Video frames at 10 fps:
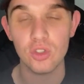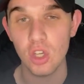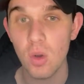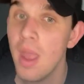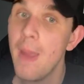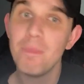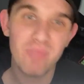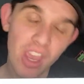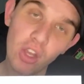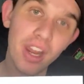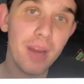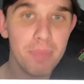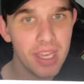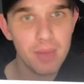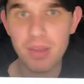So it could end up
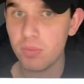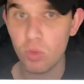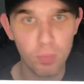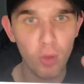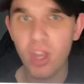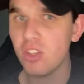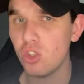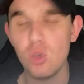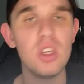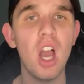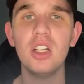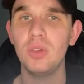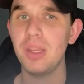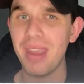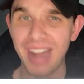being a bit, both guys are too young to
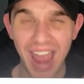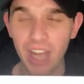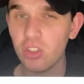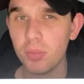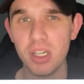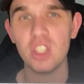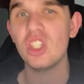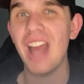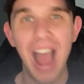really make an accurate prediction.